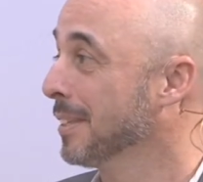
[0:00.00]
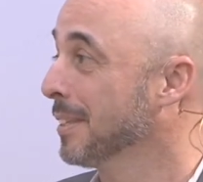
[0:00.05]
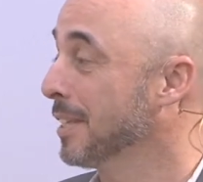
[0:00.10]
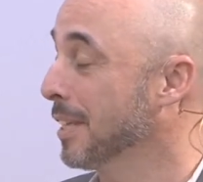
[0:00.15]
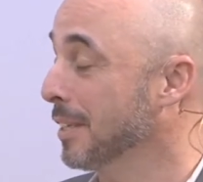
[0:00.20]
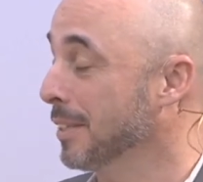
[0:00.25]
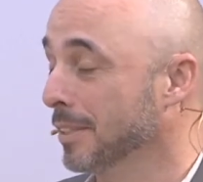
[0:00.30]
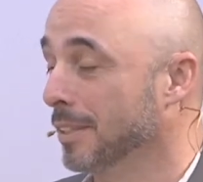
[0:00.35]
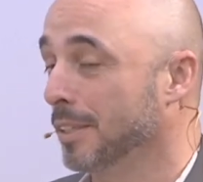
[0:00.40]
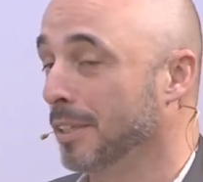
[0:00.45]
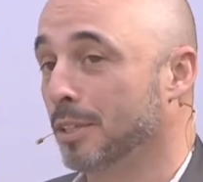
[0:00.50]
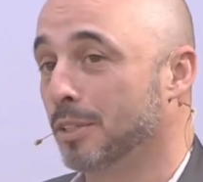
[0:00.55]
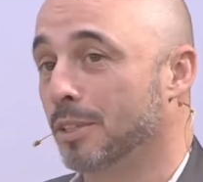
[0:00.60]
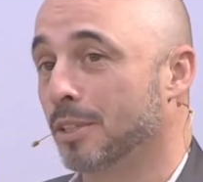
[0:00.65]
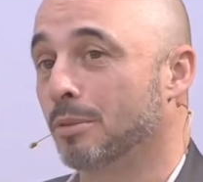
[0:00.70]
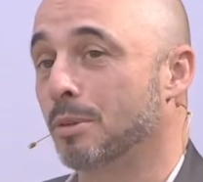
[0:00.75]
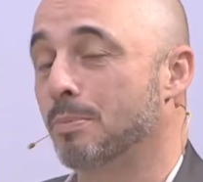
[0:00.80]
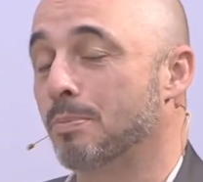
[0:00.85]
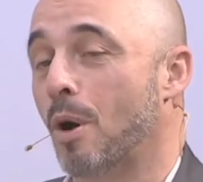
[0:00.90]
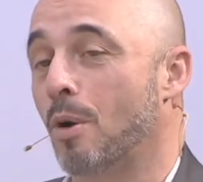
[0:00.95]
Yeah, it's
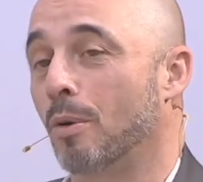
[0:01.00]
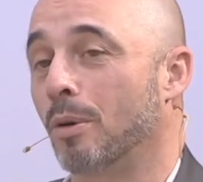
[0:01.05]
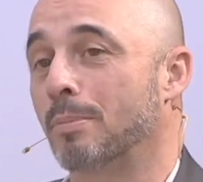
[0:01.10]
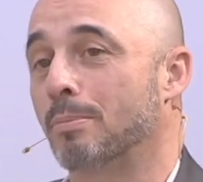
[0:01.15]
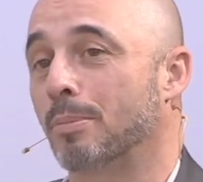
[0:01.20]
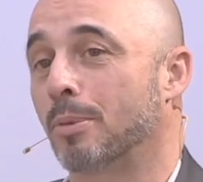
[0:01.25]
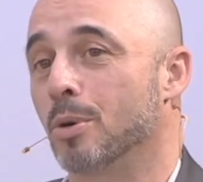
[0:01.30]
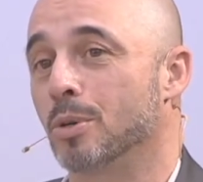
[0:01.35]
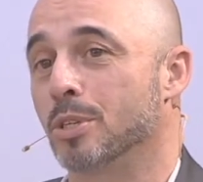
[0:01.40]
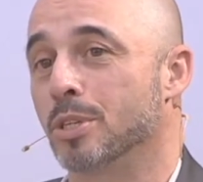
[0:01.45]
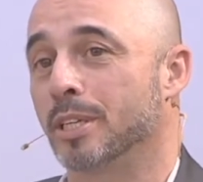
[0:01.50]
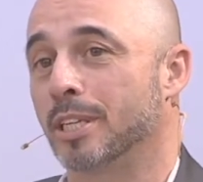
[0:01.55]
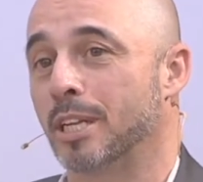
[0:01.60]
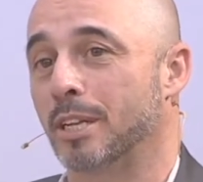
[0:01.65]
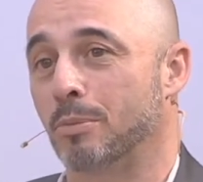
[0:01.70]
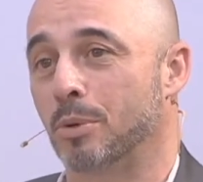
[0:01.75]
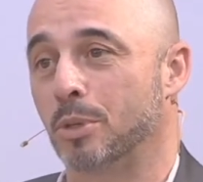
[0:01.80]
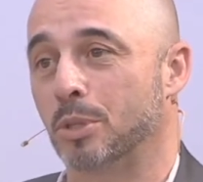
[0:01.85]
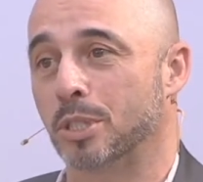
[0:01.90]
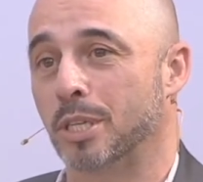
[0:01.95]
a repowering project
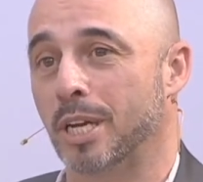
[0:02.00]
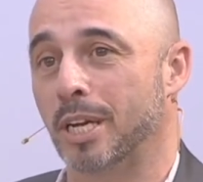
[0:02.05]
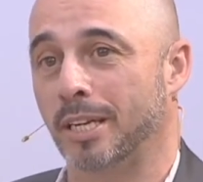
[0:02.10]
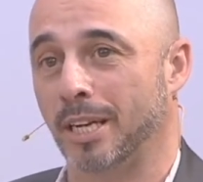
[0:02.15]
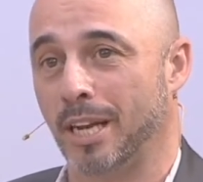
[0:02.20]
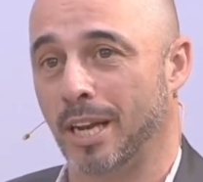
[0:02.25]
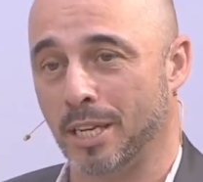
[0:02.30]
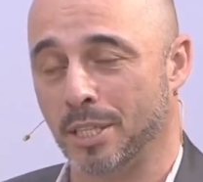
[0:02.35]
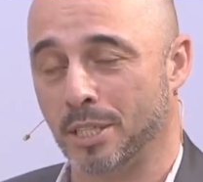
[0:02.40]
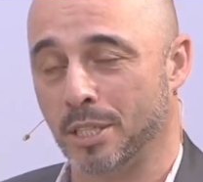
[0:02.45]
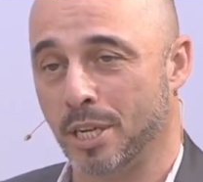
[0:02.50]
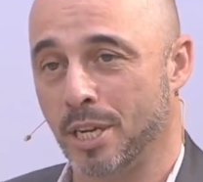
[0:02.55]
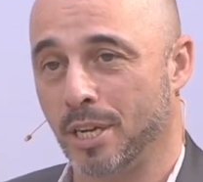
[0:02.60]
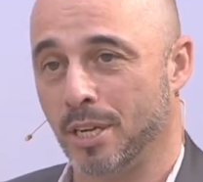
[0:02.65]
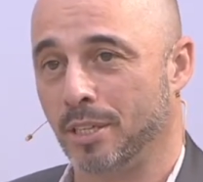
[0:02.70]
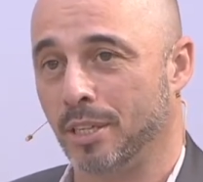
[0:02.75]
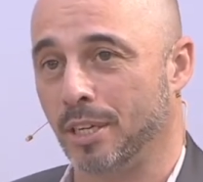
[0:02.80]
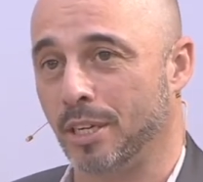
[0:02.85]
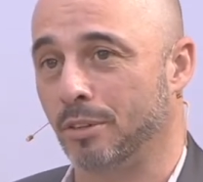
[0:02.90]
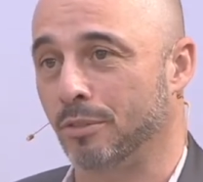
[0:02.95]
that was done last
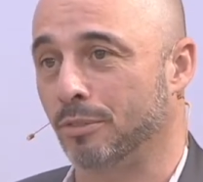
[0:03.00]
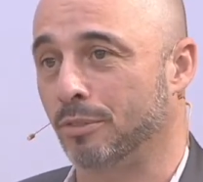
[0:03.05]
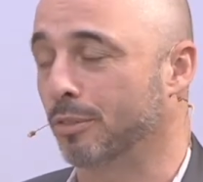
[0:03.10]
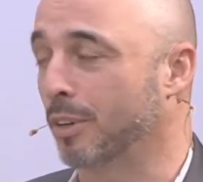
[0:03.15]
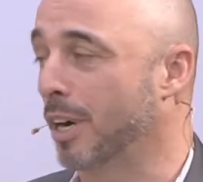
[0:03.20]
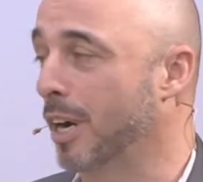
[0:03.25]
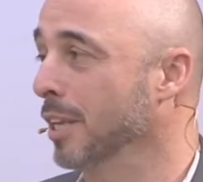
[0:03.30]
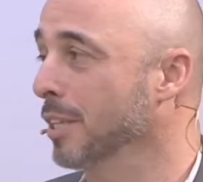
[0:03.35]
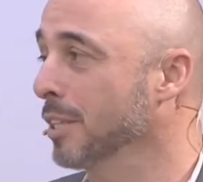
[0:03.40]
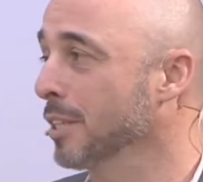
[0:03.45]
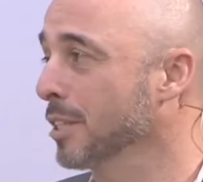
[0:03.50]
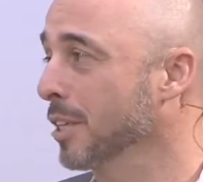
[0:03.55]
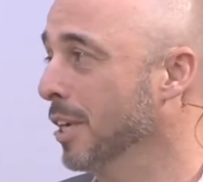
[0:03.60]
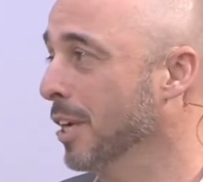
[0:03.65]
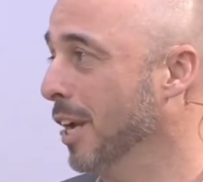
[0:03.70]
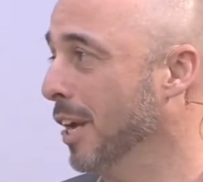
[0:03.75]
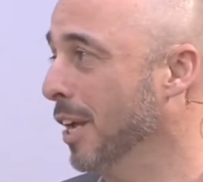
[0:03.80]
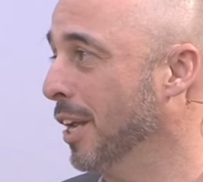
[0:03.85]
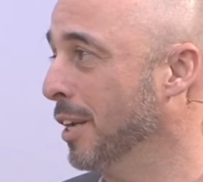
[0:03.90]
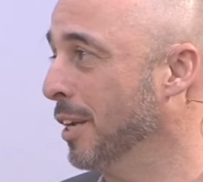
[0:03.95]
year in France,
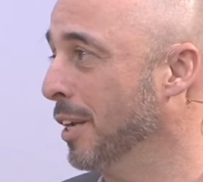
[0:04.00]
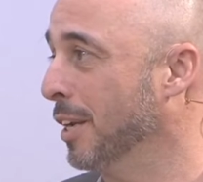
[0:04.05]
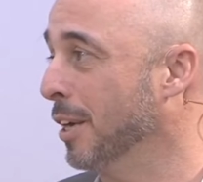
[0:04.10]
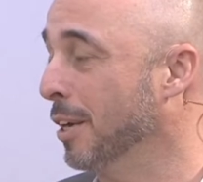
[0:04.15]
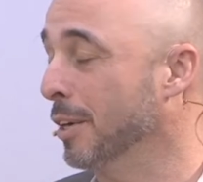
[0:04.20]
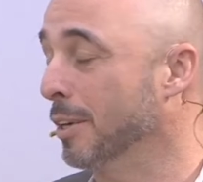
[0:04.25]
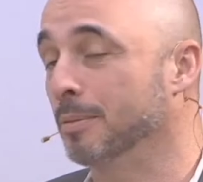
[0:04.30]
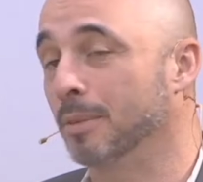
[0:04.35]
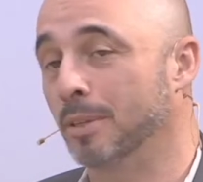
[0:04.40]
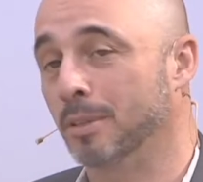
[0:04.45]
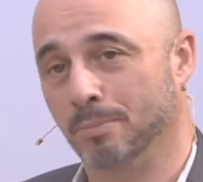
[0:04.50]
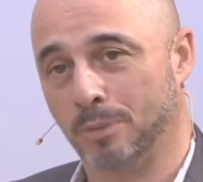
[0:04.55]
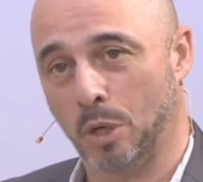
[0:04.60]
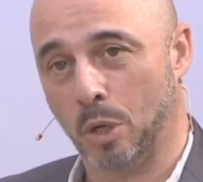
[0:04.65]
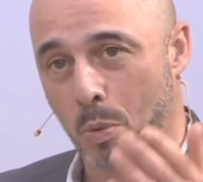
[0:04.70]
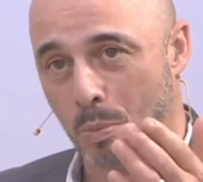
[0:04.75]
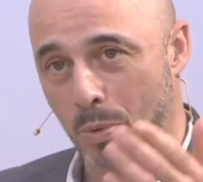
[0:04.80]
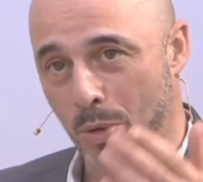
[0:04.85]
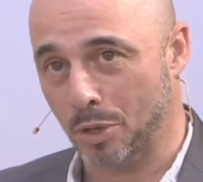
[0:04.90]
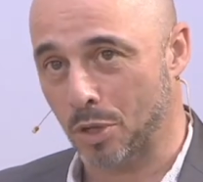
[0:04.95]
and I
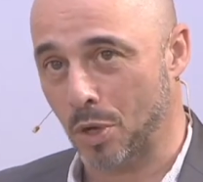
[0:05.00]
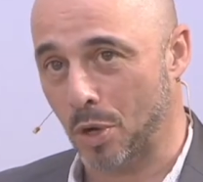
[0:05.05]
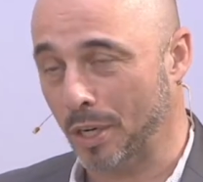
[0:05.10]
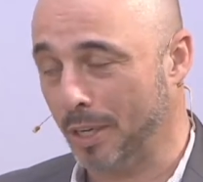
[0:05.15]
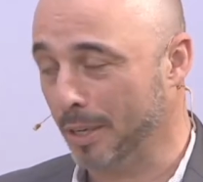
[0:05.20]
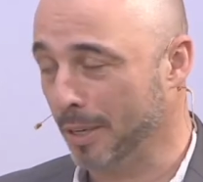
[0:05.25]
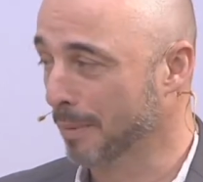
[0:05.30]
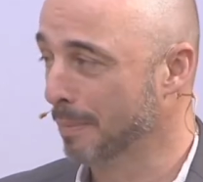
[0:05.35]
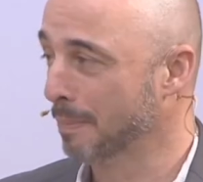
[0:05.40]
hope you enjoy it.